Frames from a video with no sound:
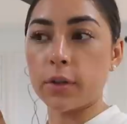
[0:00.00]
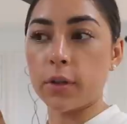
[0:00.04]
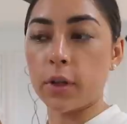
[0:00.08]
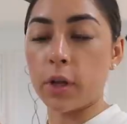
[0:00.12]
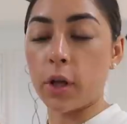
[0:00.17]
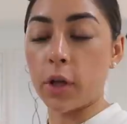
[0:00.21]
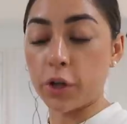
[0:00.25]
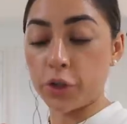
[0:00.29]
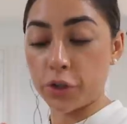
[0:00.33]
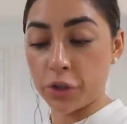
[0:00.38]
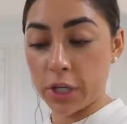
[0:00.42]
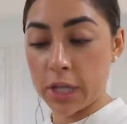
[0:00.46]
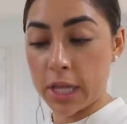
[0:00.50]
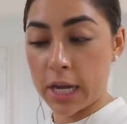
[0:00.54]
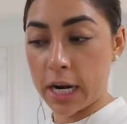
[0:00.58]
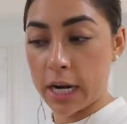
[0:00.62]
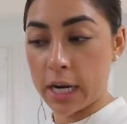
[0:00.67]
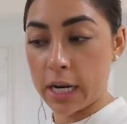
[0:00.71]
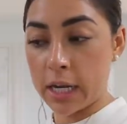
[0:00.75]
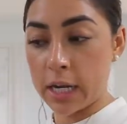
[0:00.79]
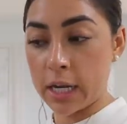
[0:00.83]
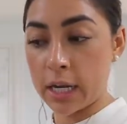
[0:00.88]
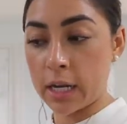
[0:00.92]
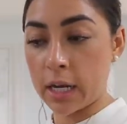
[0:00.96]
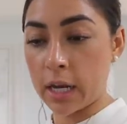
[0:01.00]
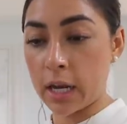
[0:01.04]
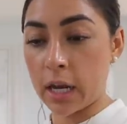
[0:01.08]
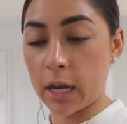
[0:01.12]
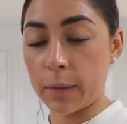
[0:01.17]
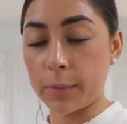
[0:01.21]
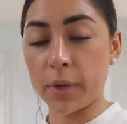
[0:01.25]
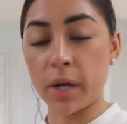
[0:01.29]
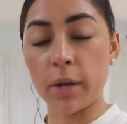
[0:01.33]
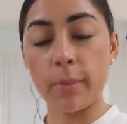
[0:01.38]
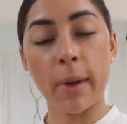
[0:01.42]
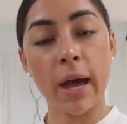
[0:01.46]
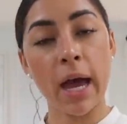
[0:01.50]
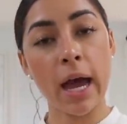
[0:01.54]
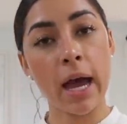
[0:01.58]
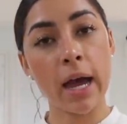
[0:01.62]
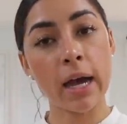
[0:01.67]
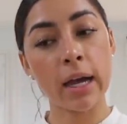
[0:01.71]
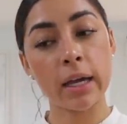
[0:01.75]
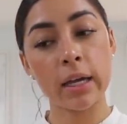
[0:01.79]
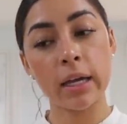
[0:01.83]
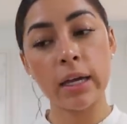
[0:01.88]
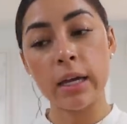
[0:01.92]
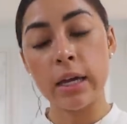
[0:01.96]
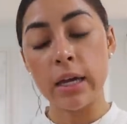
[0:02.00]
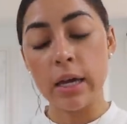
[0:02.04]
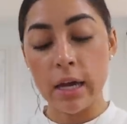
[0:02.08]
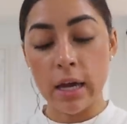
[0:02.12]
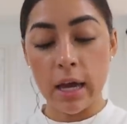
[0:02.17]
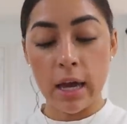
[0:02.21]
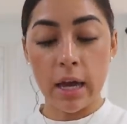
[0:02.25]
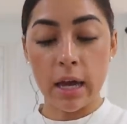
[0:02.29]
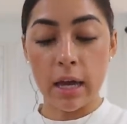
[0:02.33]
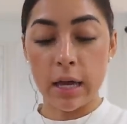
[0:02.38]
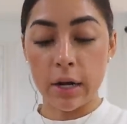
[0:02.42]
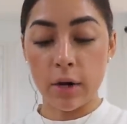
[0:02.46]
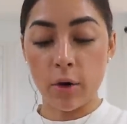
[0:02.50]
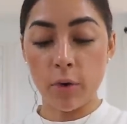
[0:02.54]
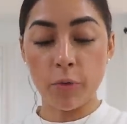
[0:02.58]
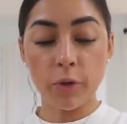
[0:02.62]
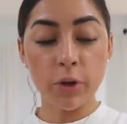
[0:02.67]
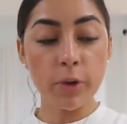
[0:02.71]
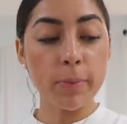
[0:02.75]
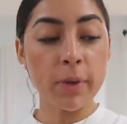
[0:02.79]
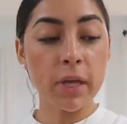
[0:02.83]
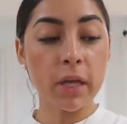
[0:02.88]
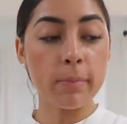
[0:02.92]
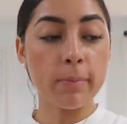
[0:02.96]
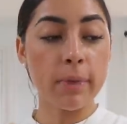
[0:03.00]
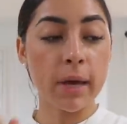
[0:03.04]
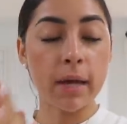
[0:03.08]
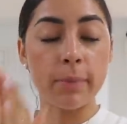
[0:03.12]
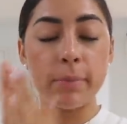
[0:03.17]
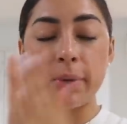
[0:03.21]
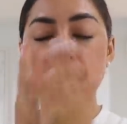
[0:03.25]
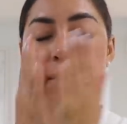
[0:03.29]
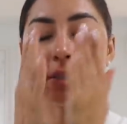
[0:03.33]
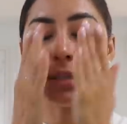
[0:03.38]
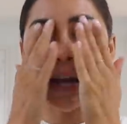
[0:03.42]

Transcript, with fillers: laundry that I did and I'm gonna pack and hopefully be in bed because